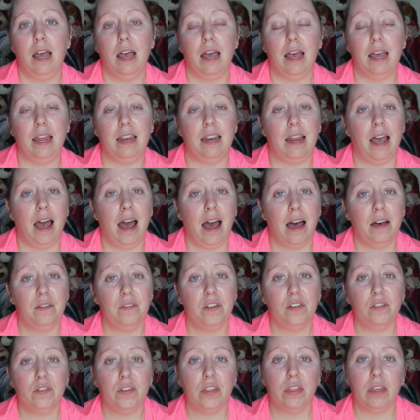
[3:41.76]
and have
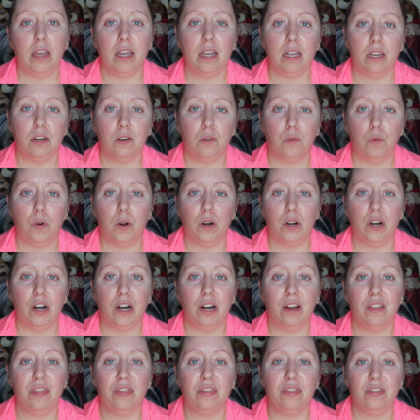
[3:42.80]
everything in
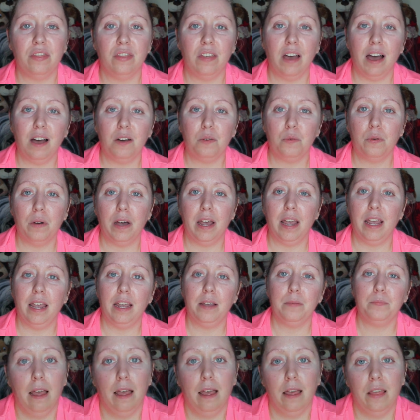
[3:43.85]
order. That
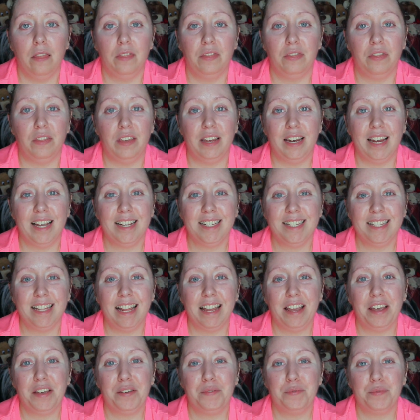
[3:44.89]
way, the next
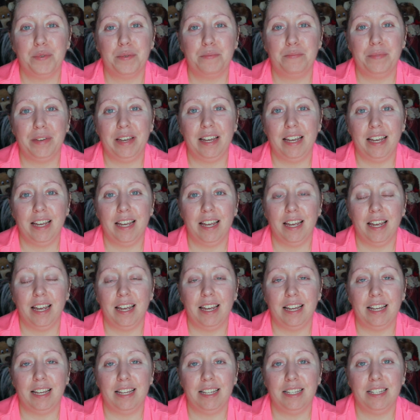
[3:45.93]
thing would be
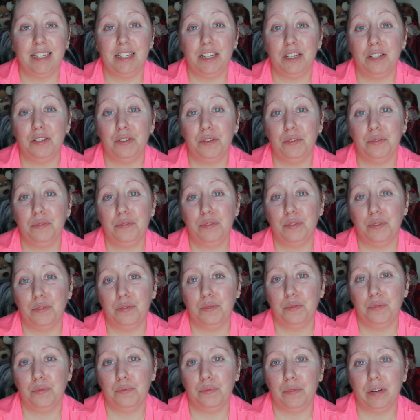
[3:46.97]
is to
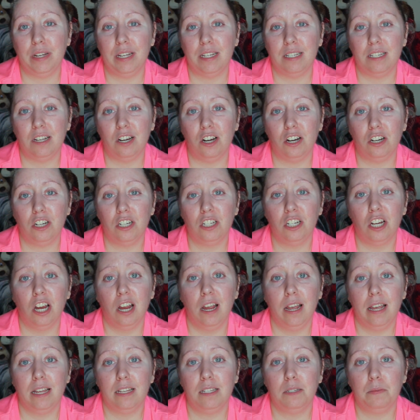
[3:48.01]
do research,
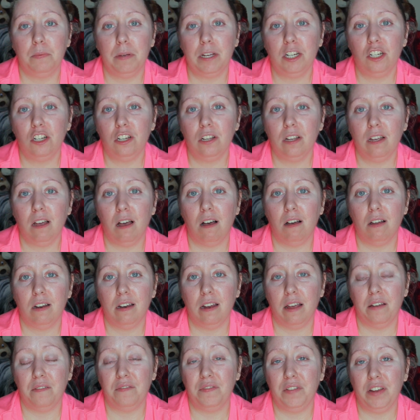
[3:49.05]
especially on
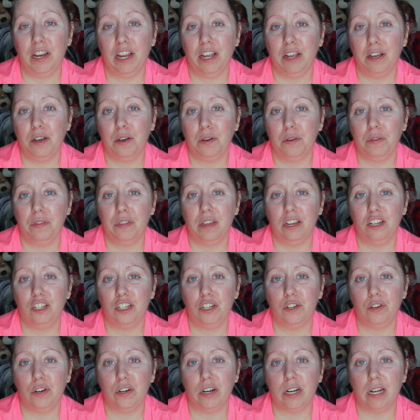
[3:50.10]
a video that
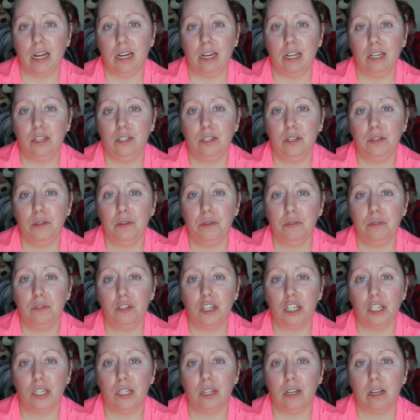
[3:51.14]
you're going to do.
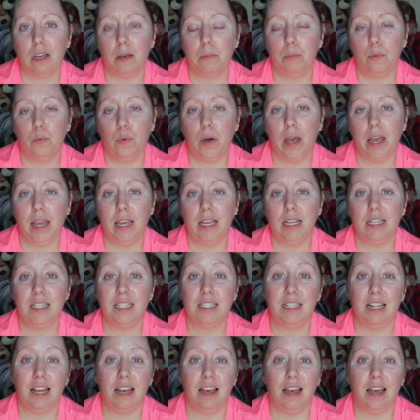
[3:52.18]
Just look up ways
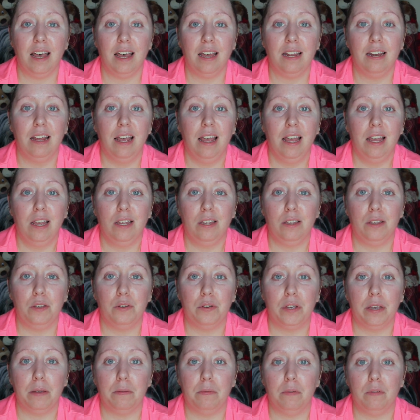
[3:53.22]
that you
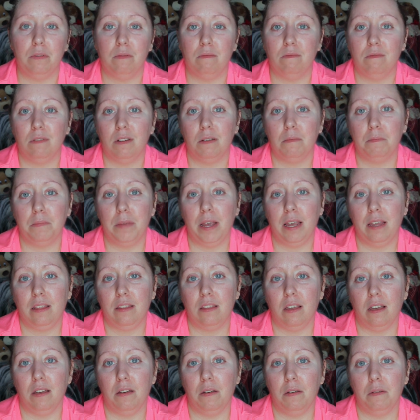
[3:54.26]
can make
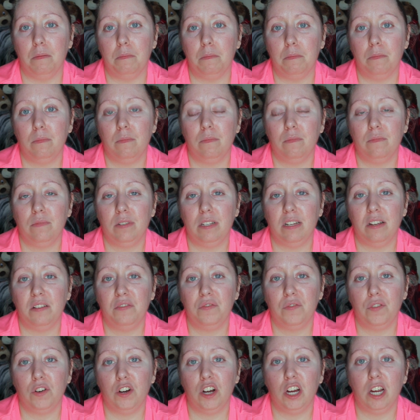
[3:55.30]
them
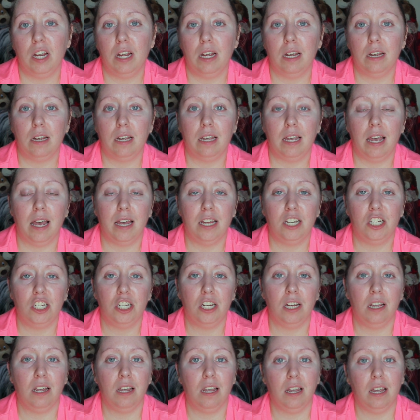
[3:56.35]
different,
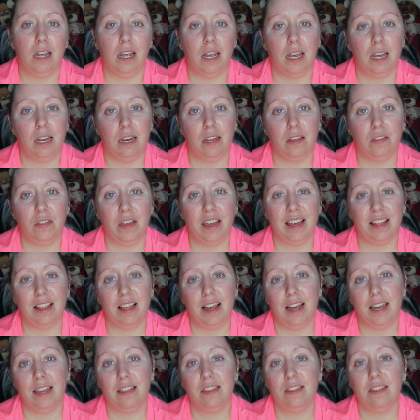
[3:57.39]
catchy, anything
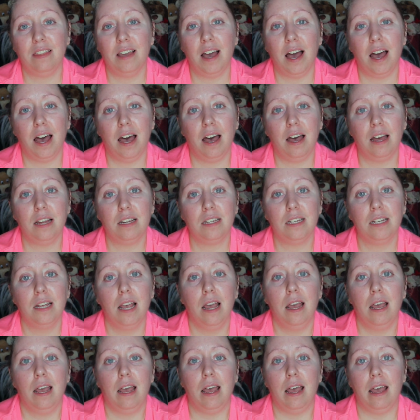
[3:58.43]
like that,
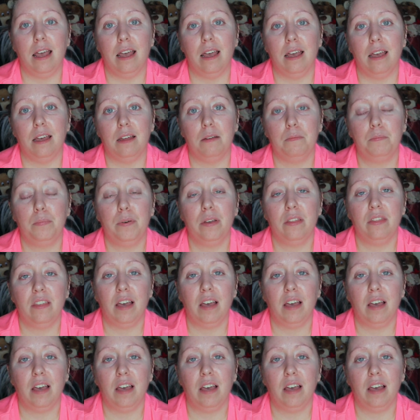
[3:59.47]
and put